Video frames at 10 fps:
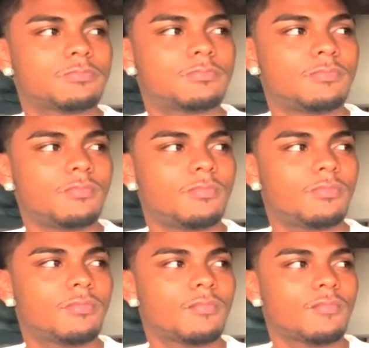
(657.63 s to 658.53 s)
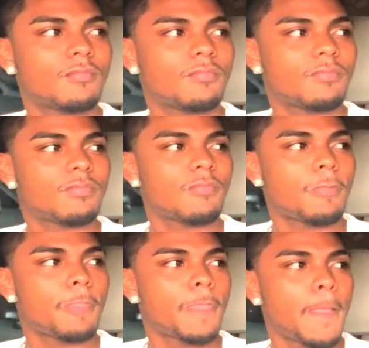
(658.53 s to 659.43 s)

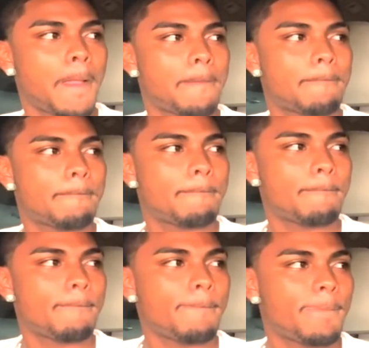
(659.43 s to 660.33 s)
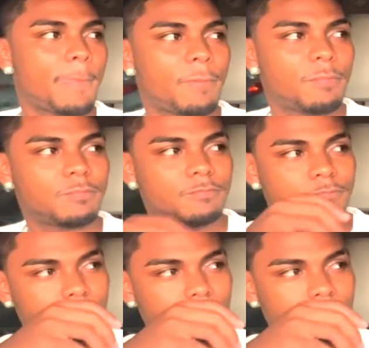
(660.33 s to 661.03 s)
No words are spoken by the person on screen.